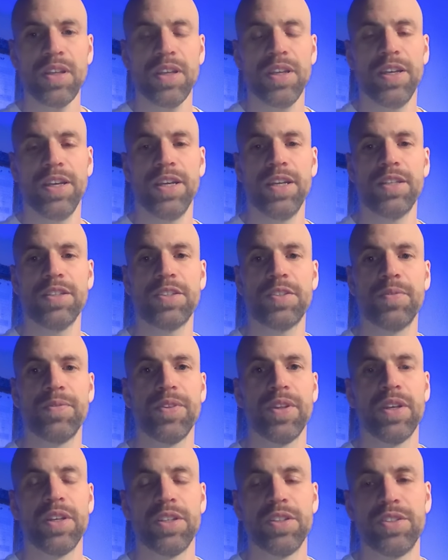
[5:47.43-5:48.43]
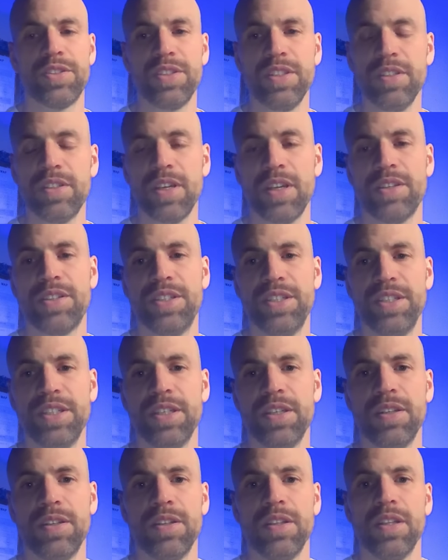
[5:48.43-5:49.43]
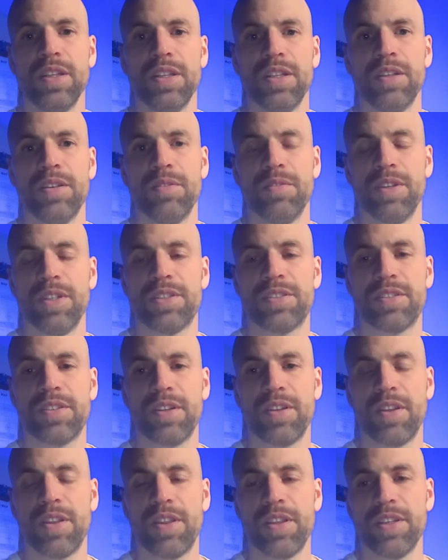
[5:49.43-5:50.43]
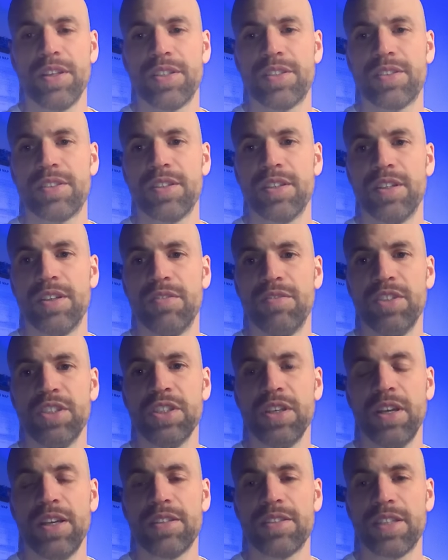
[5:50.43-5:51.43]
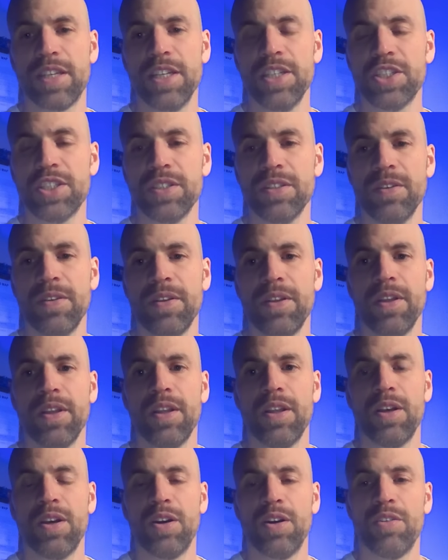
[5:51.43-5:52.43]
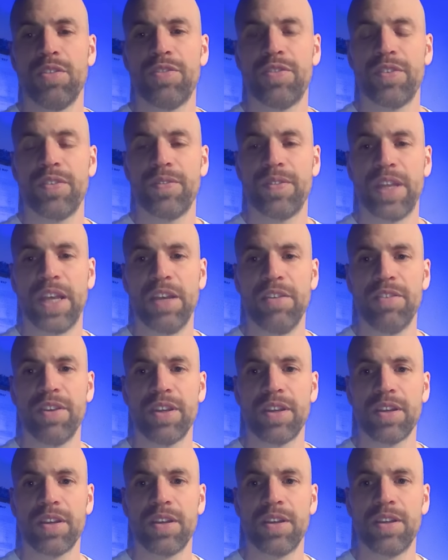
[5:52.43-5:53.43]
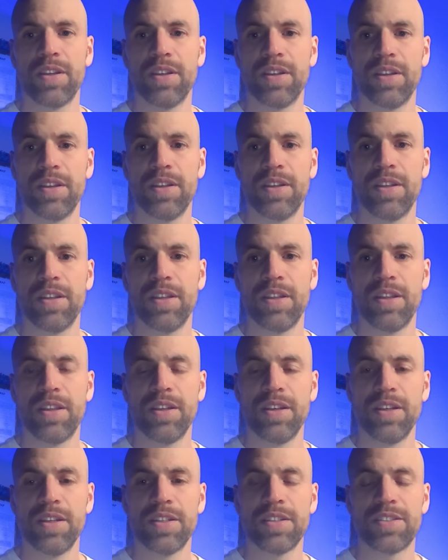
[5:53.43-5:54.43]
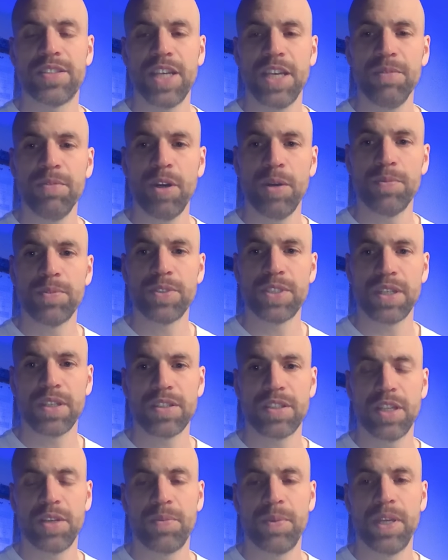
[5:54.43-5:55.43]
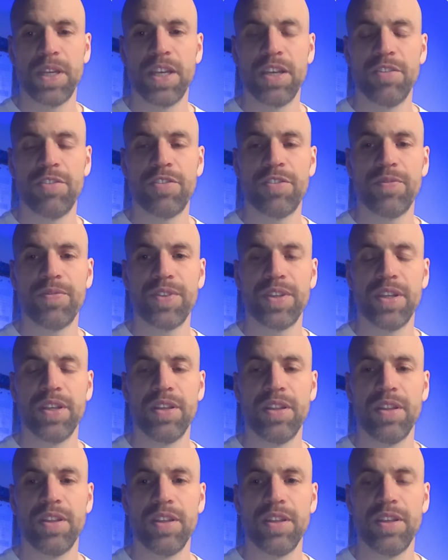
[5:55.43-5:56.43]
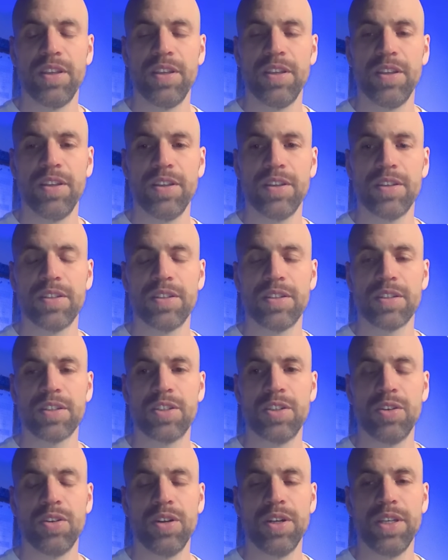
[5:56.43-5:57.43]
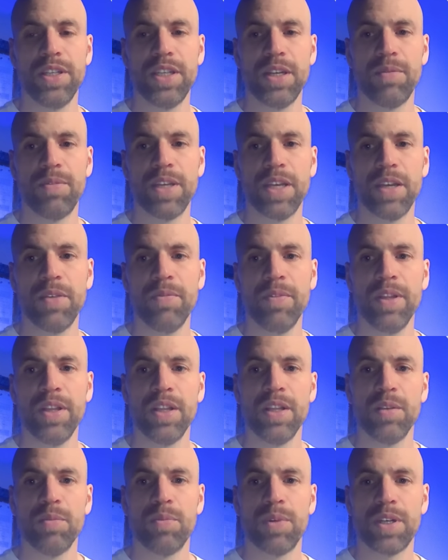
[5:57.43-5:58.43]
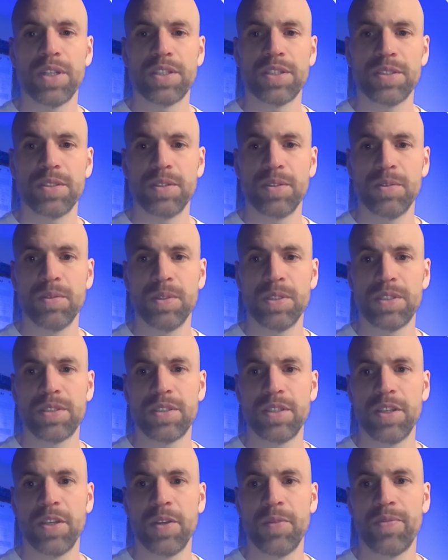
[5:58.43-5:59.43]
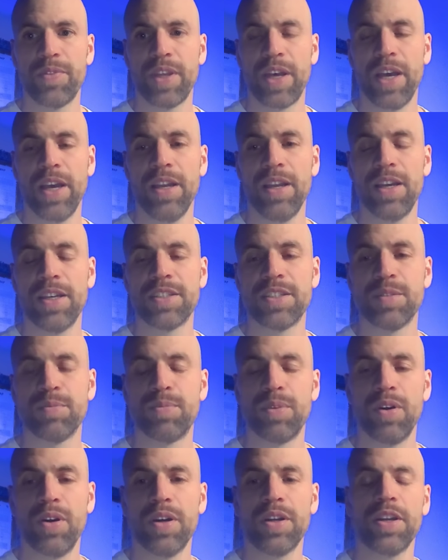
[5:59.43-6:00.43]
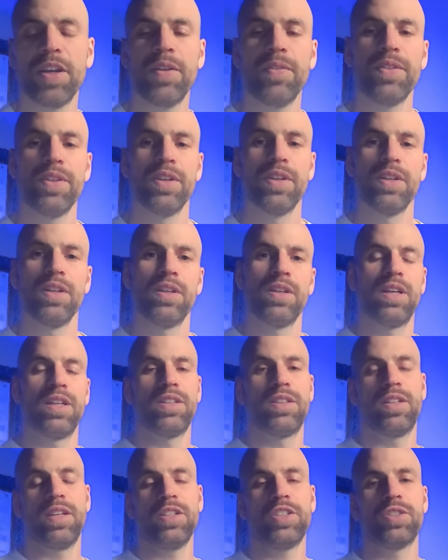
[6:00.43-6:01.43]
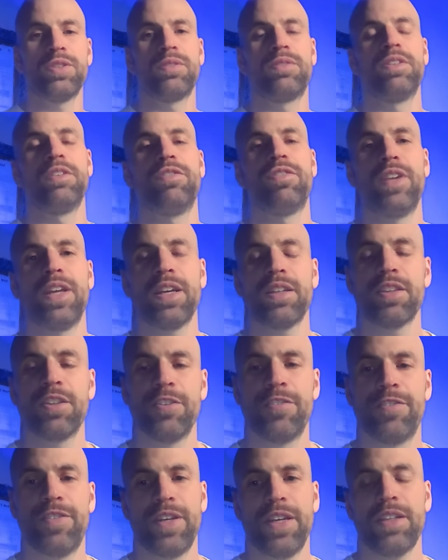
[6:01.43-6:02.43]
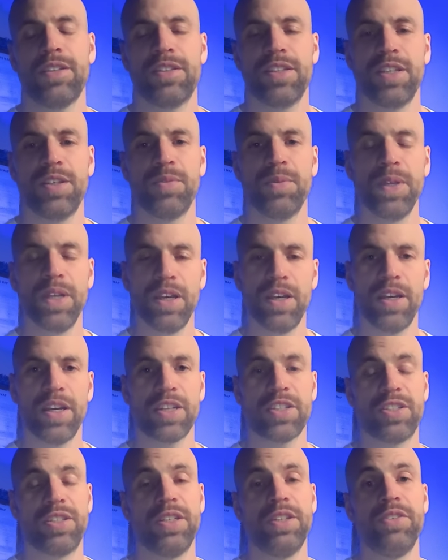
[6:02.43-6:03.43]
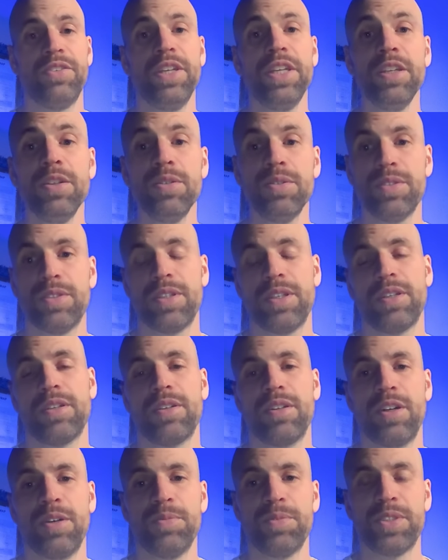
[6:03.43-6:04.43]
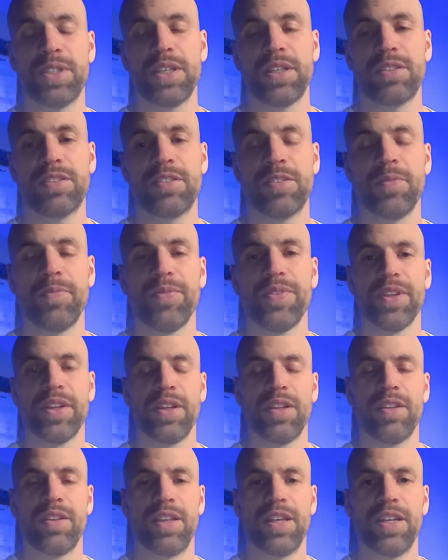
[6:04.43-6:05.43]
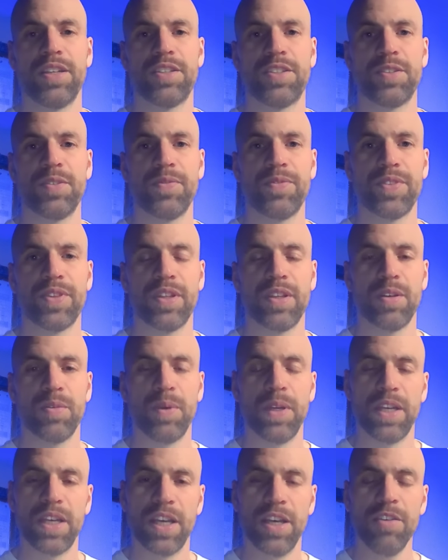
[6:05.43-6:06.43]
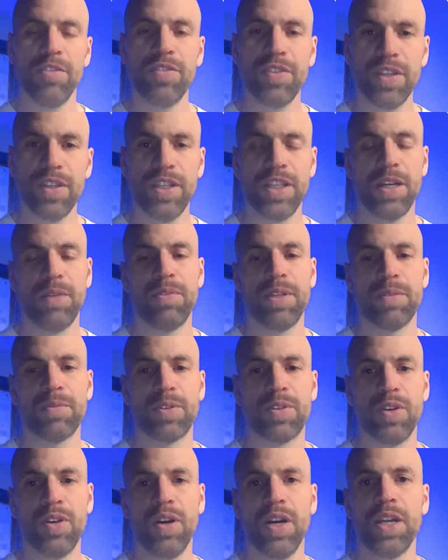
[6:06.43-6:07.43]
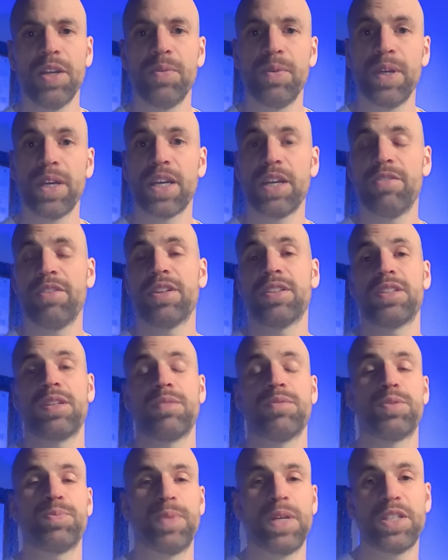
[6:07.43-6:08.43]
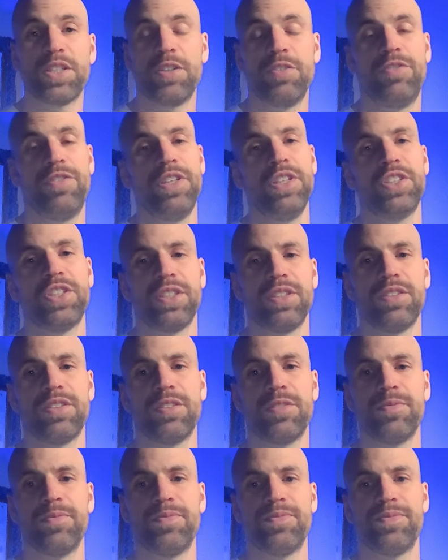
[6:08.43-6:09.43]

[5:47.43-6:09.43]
And you see that here with this visualization of having the same object that we have in the core EWM, but with a highlighted border, and that should reflect the fact that we are actually reusing objects that we have in EWM Core, and we are giving them special features.